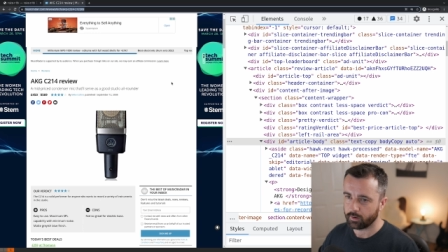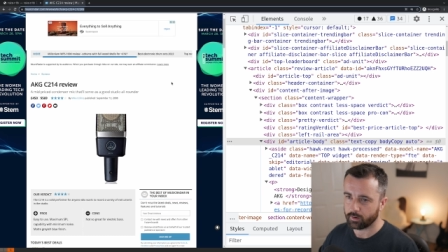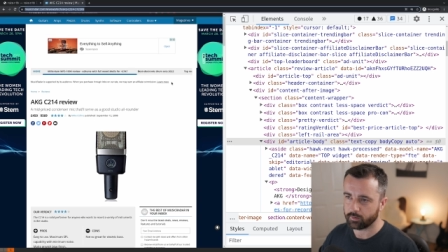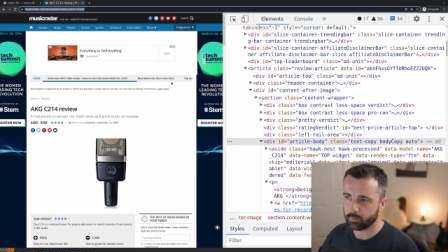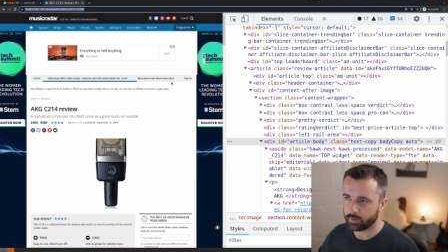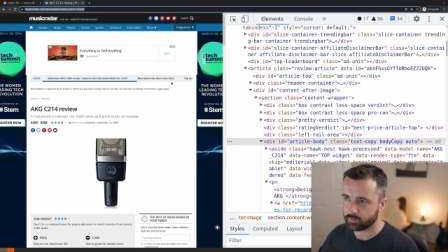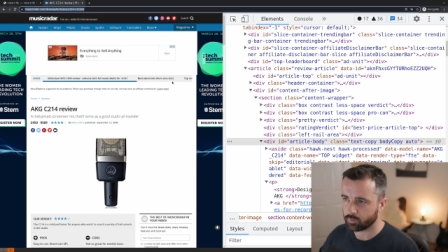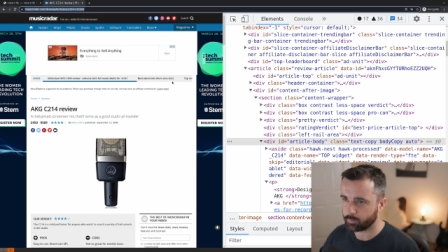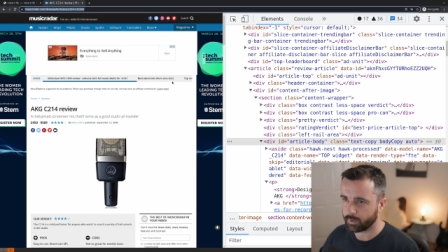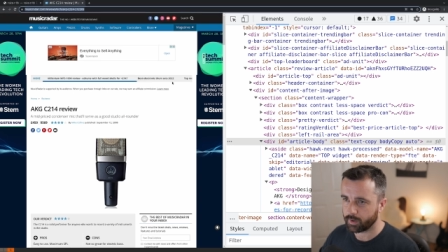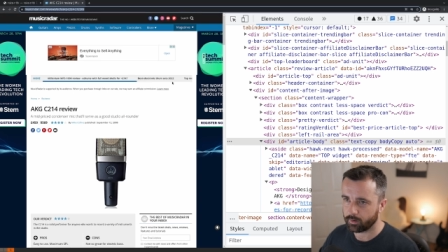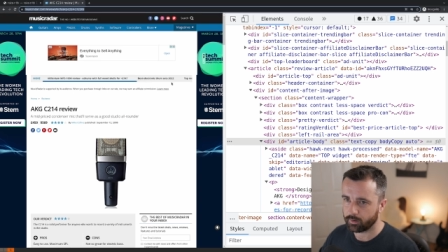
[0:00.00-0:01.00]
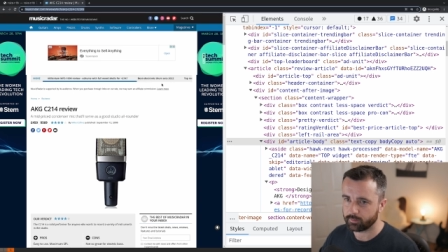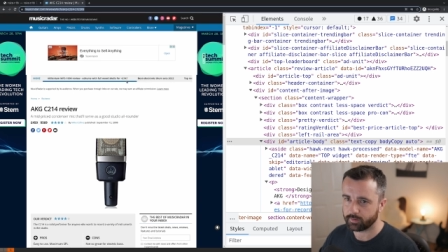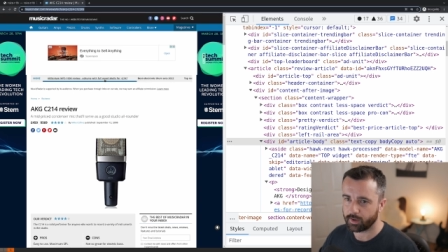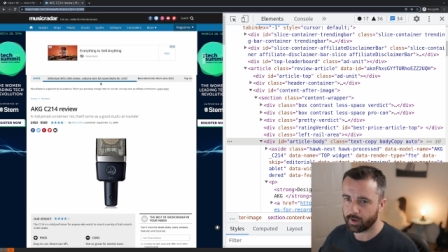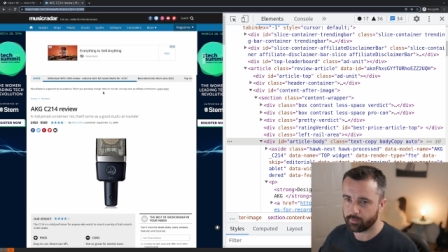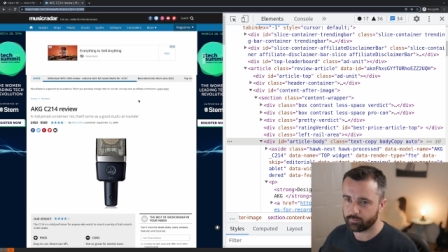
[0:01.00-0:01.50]
Otherwise, we'll be
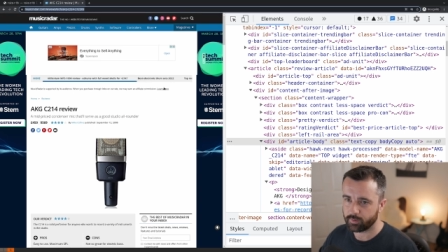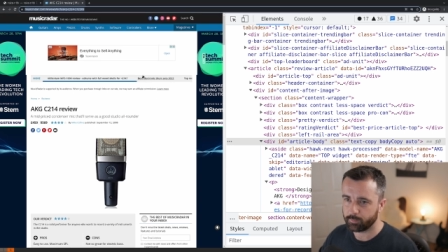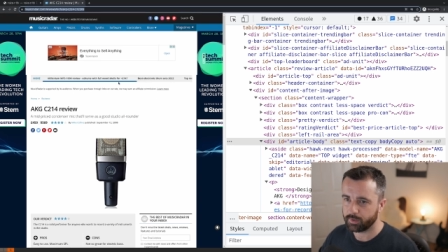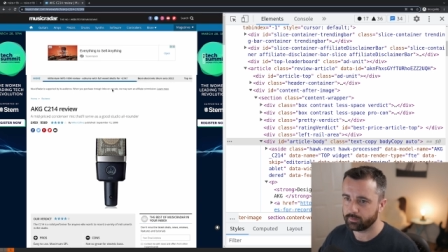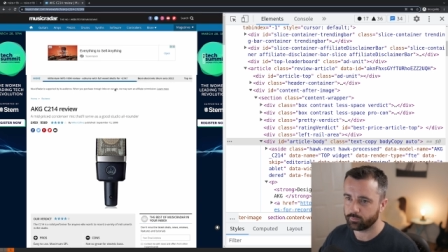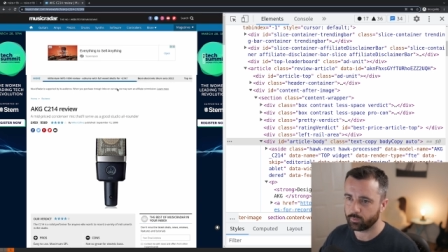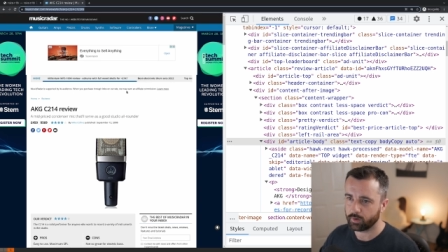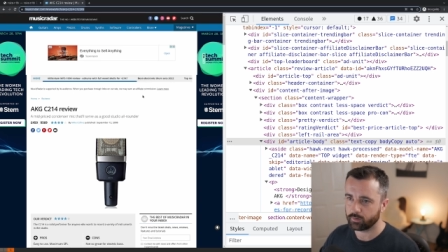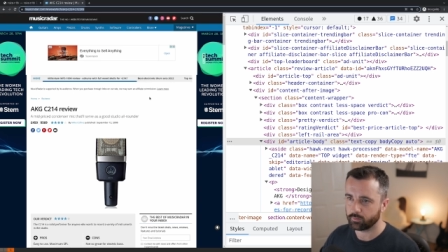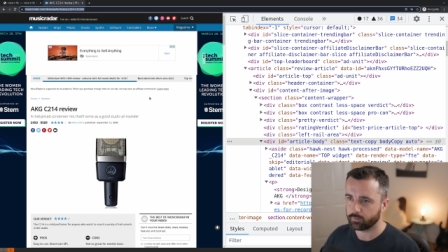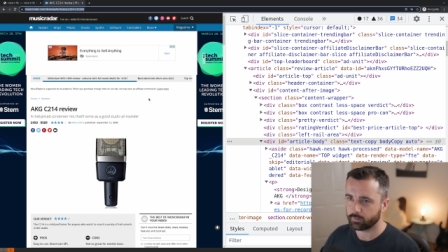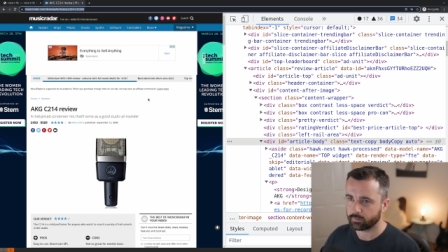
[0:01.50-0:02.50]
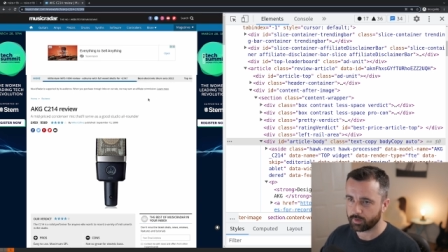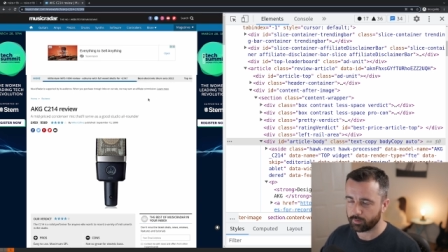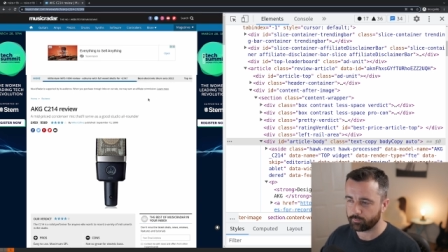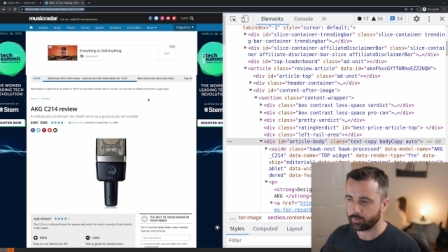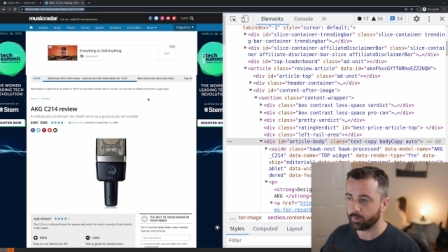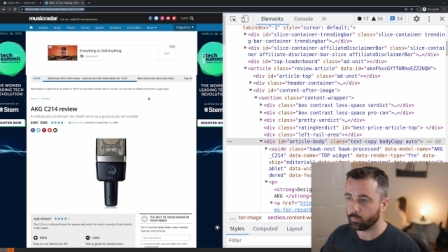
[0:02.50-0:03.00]
analyzing every piece of word on this,
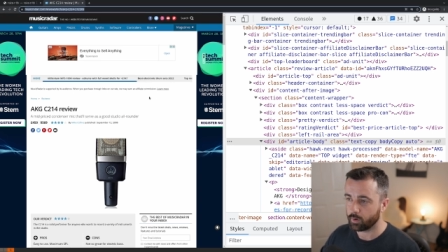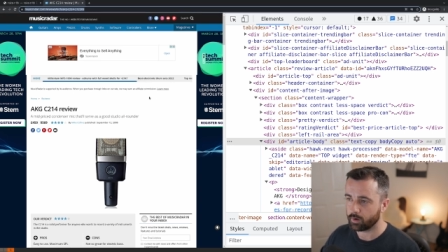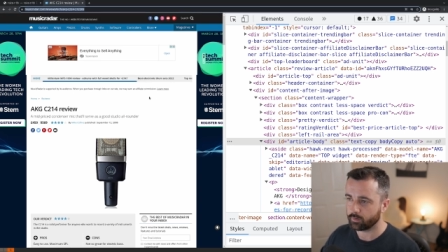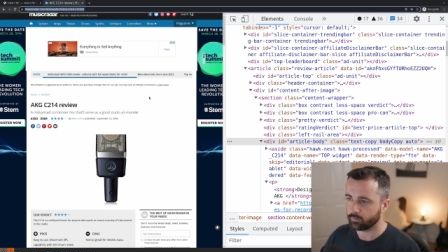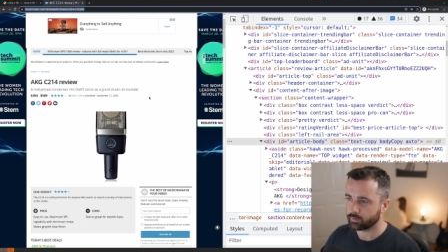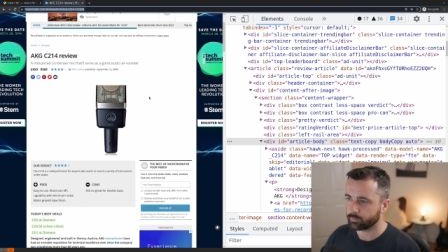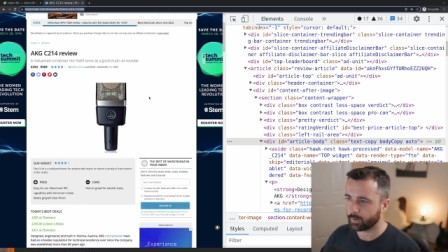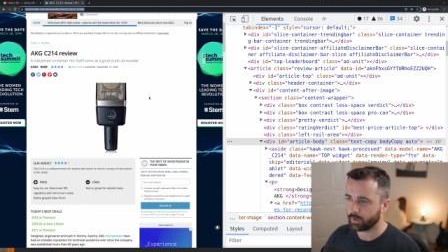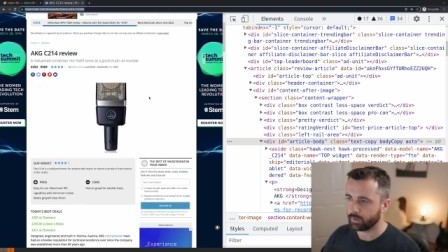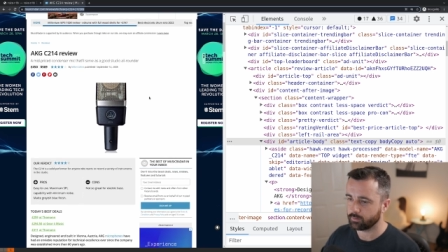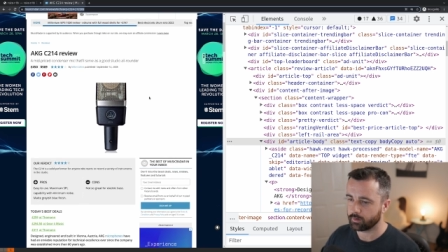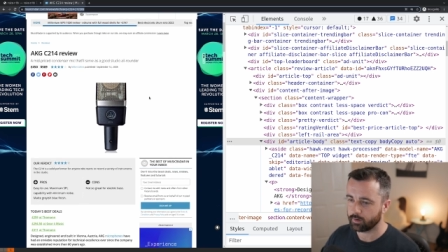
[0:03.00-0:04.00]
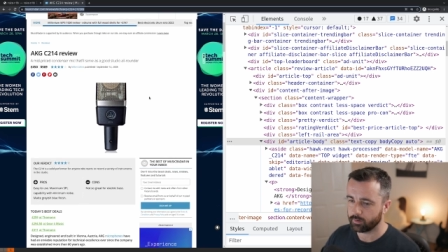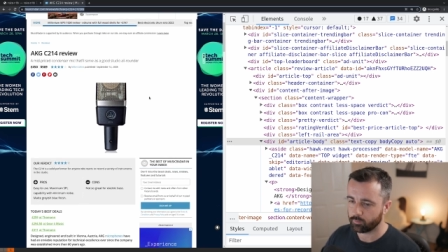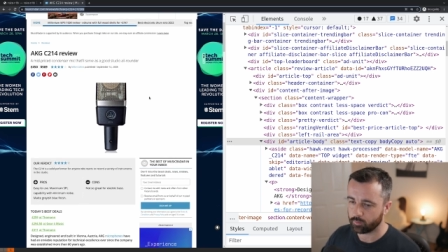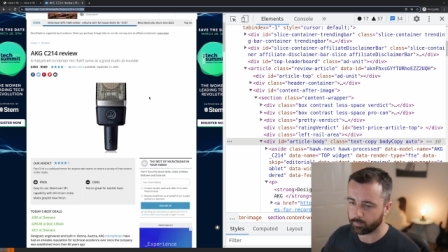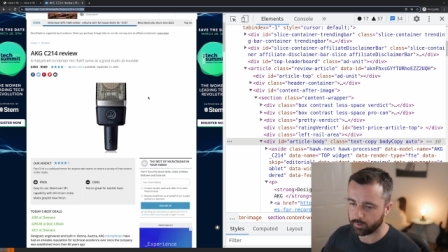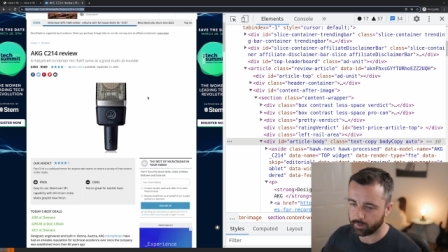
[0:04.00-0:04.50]
every word on this page, and it
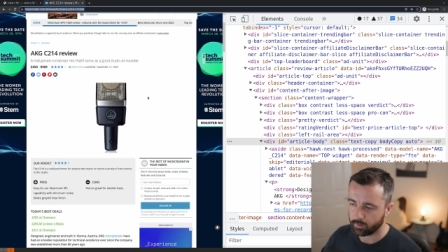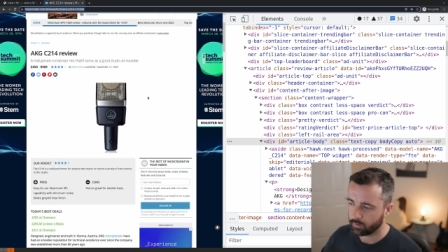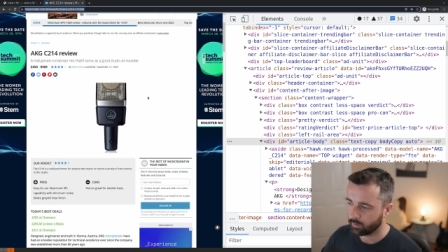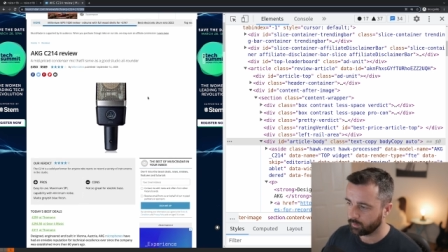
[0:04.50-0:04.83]
will be